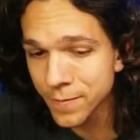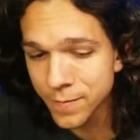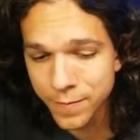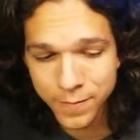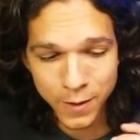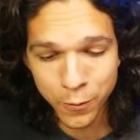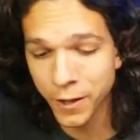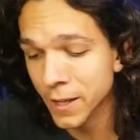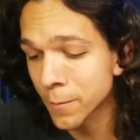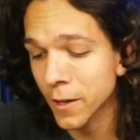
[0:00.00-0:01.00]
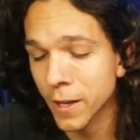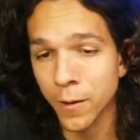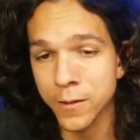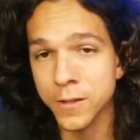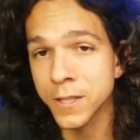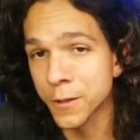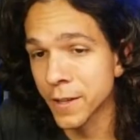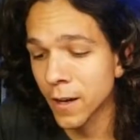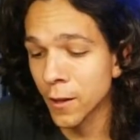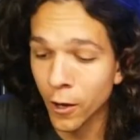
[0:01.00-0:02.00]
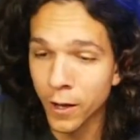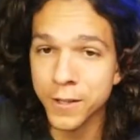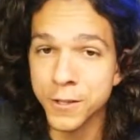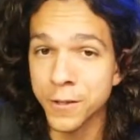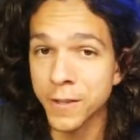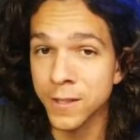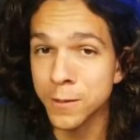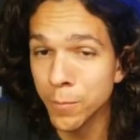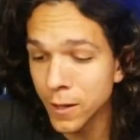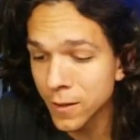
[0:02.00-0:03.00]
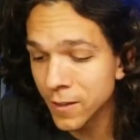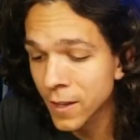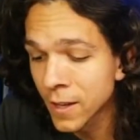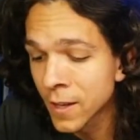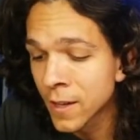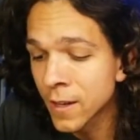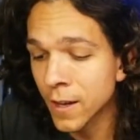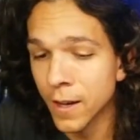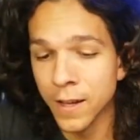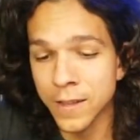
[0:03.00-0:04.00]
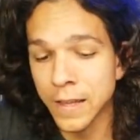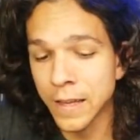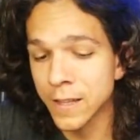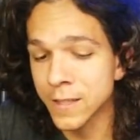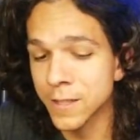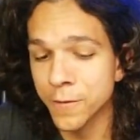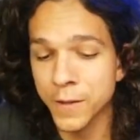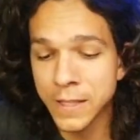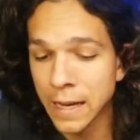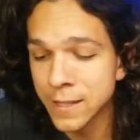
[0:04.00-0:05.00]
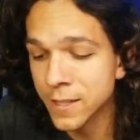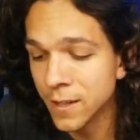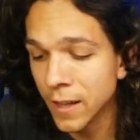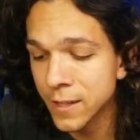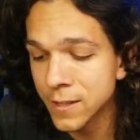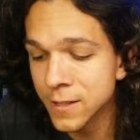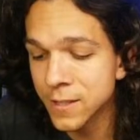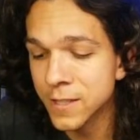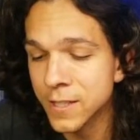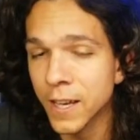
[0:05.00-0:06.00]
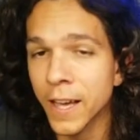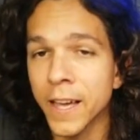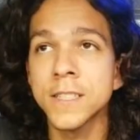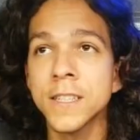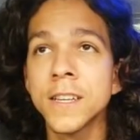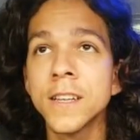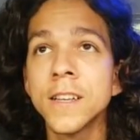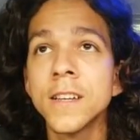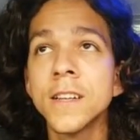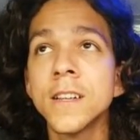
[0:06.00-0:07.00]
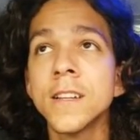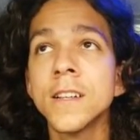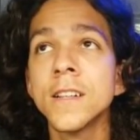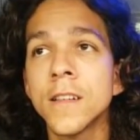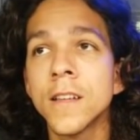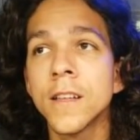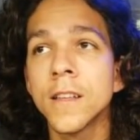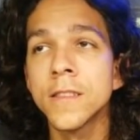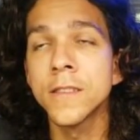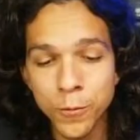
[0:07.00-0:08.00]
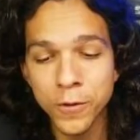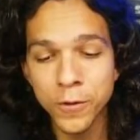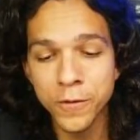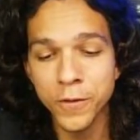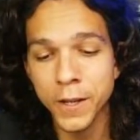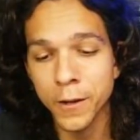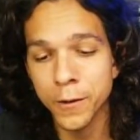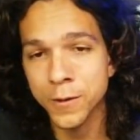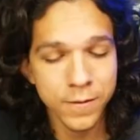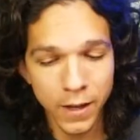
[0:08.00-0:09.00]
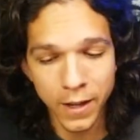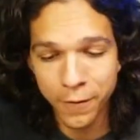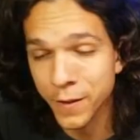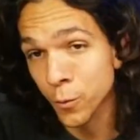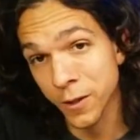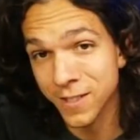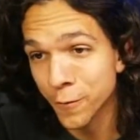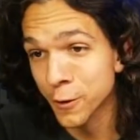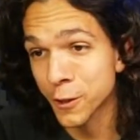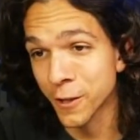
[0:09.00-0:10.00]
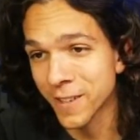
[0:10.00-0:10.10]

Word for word: We're going to keep talking about the series a lot during this month. Uh, I think it's a fantastic lens, and there's a few more videos about it if this works for sure.